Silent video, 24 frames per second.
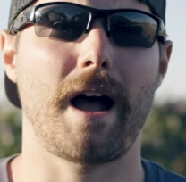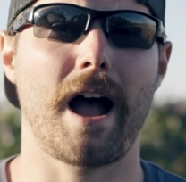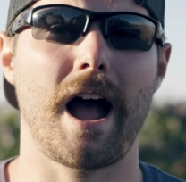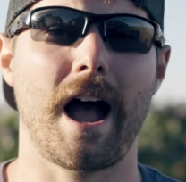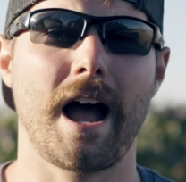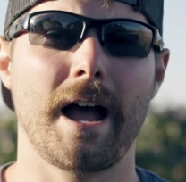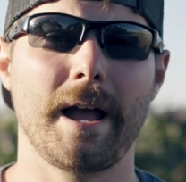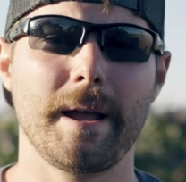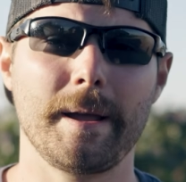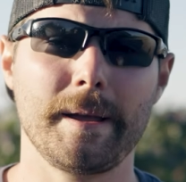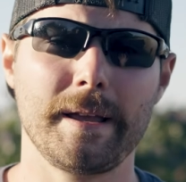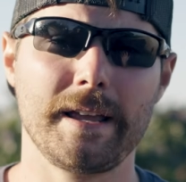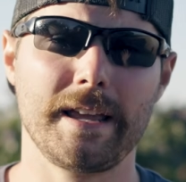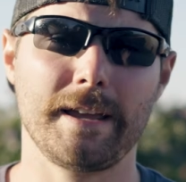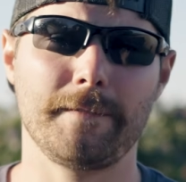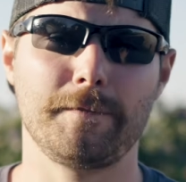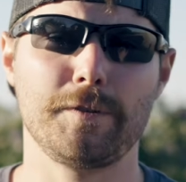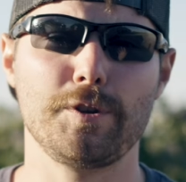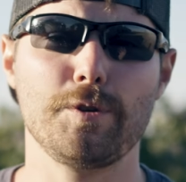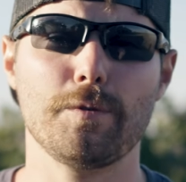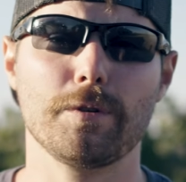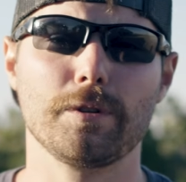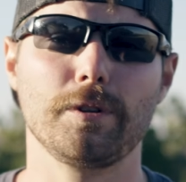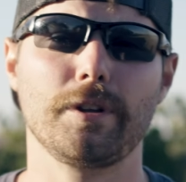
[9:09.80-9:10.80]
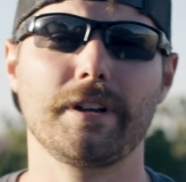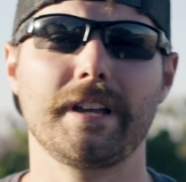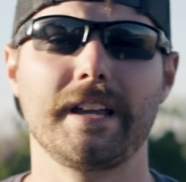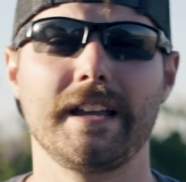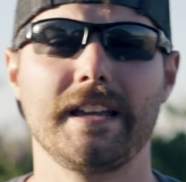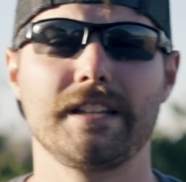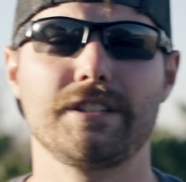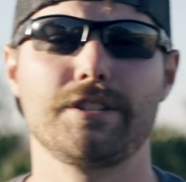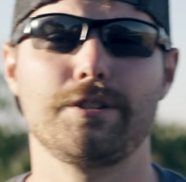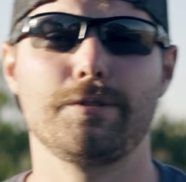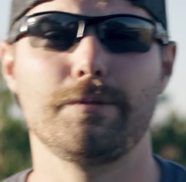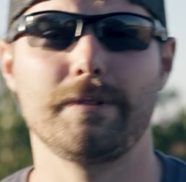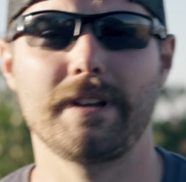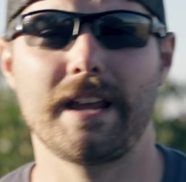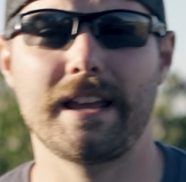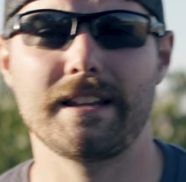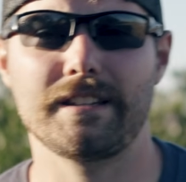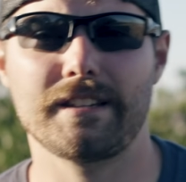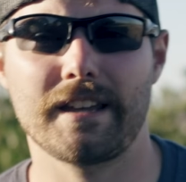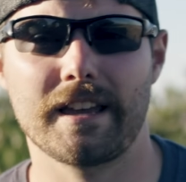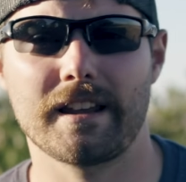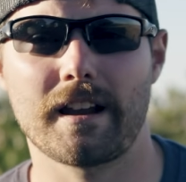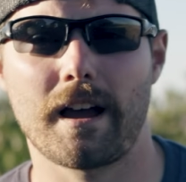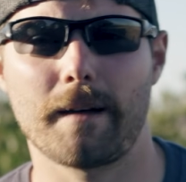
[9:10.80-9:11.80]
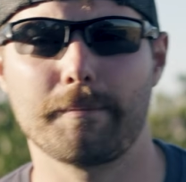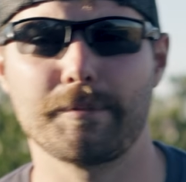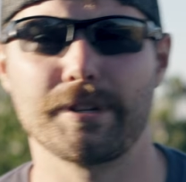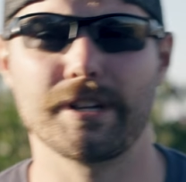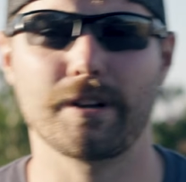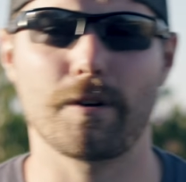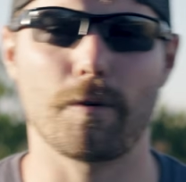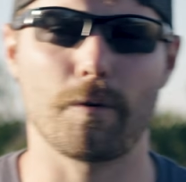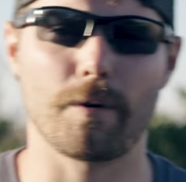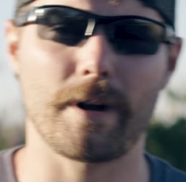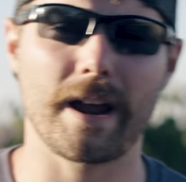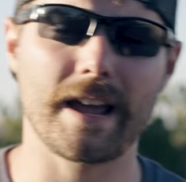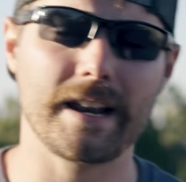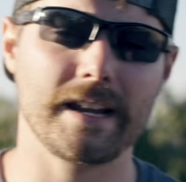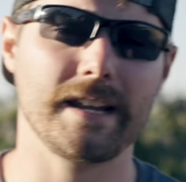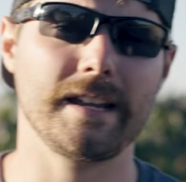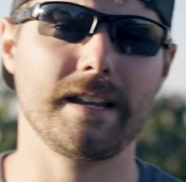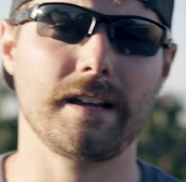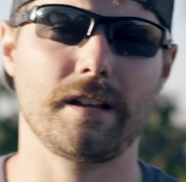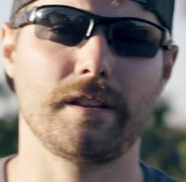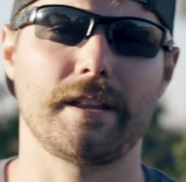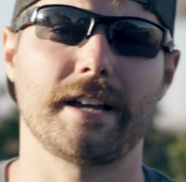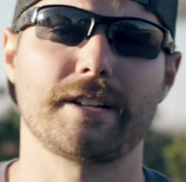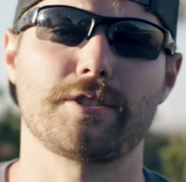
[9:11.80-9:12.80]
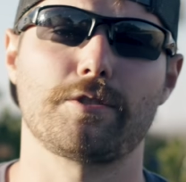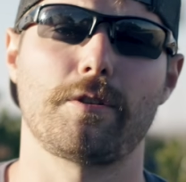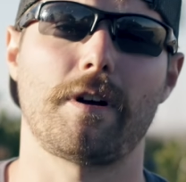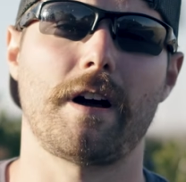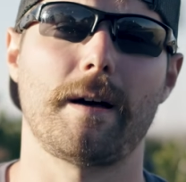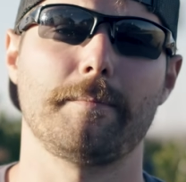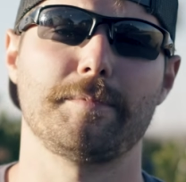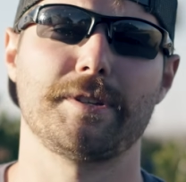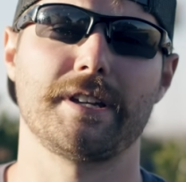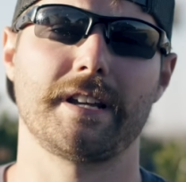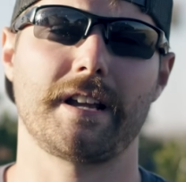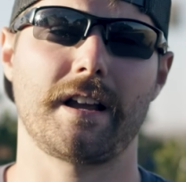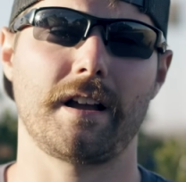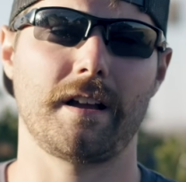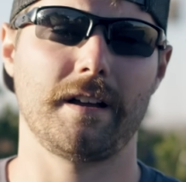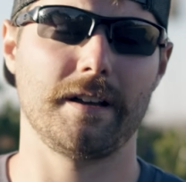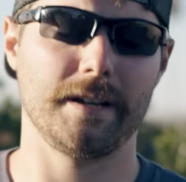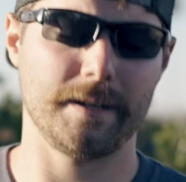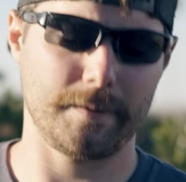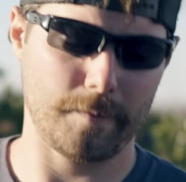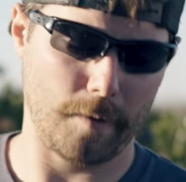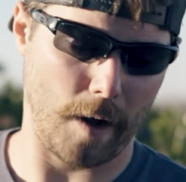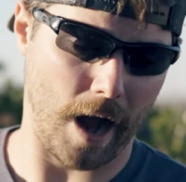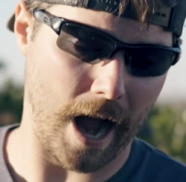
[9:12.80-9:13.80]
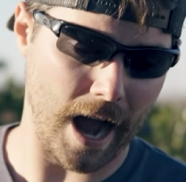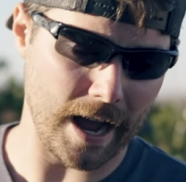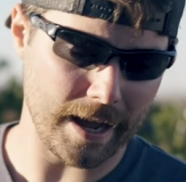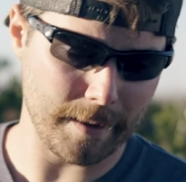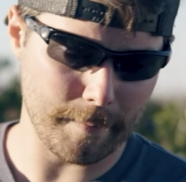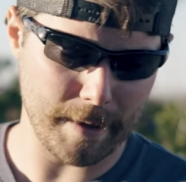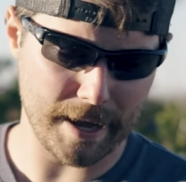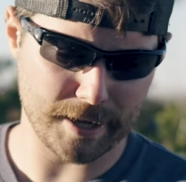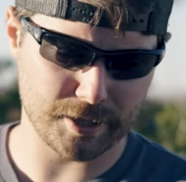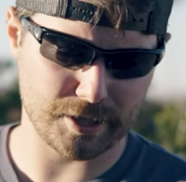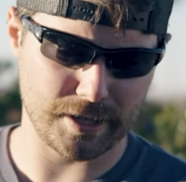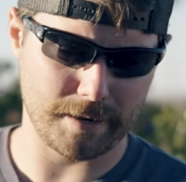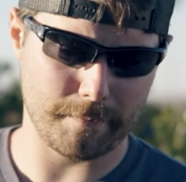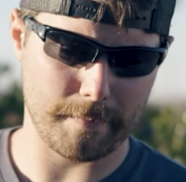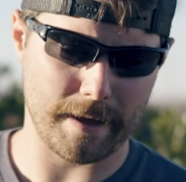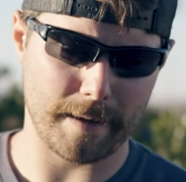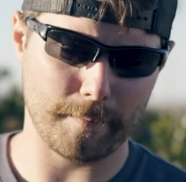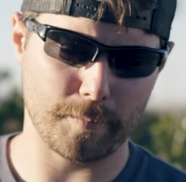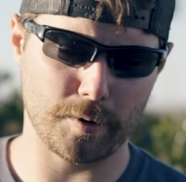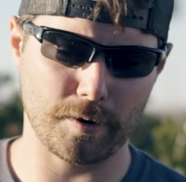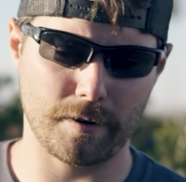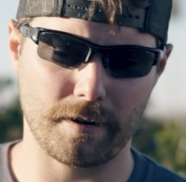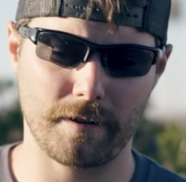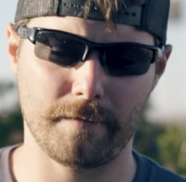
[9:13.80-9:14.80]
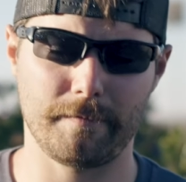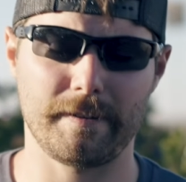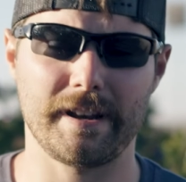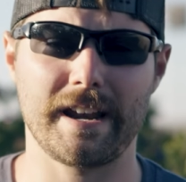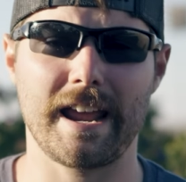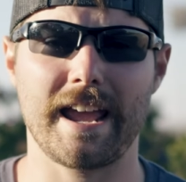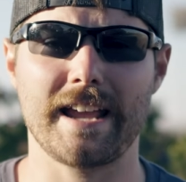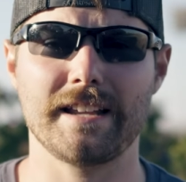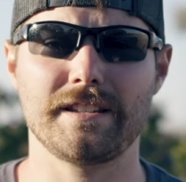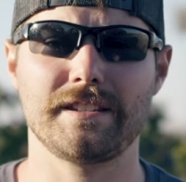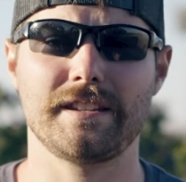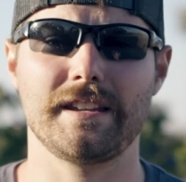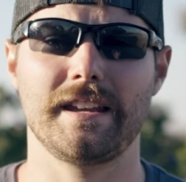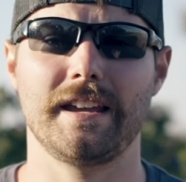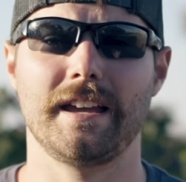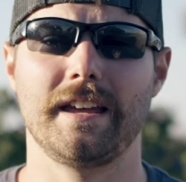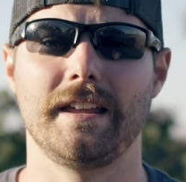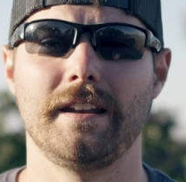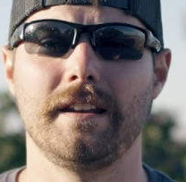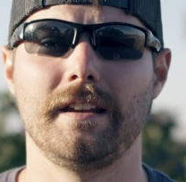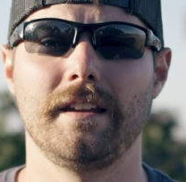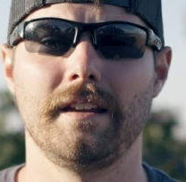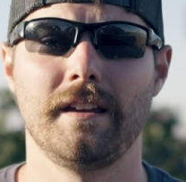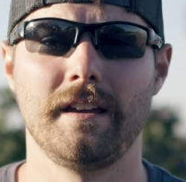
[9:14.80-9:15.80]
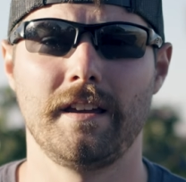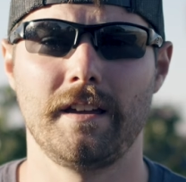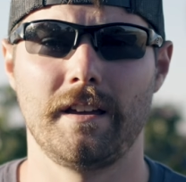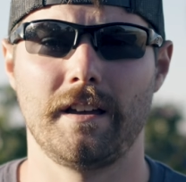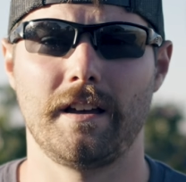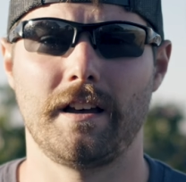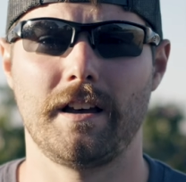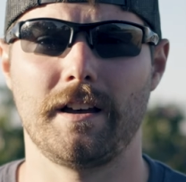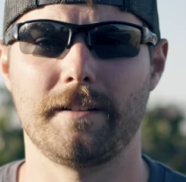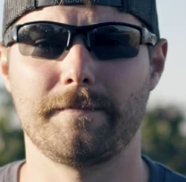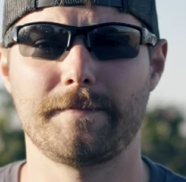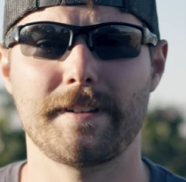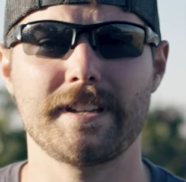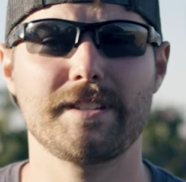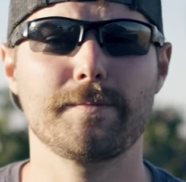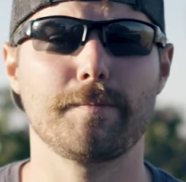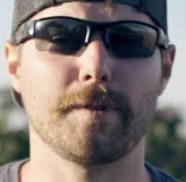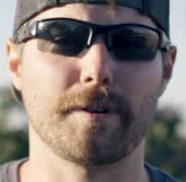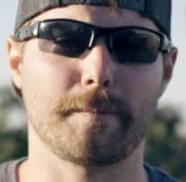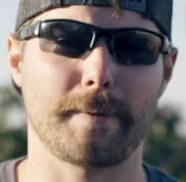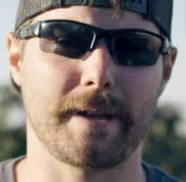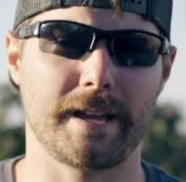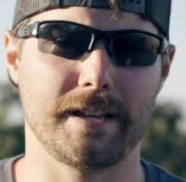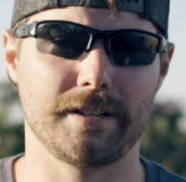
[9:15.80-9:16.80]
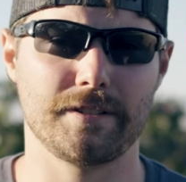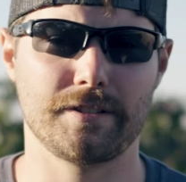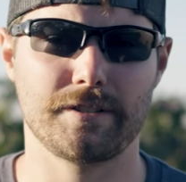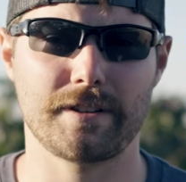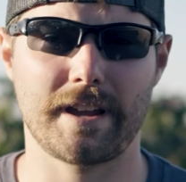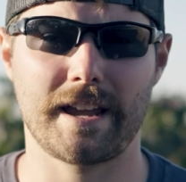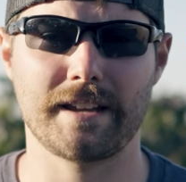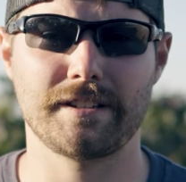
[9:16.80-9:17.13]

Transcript: If you are looking into an ATN optic or any electro optic, I am actually a member of an ATN Facebook page.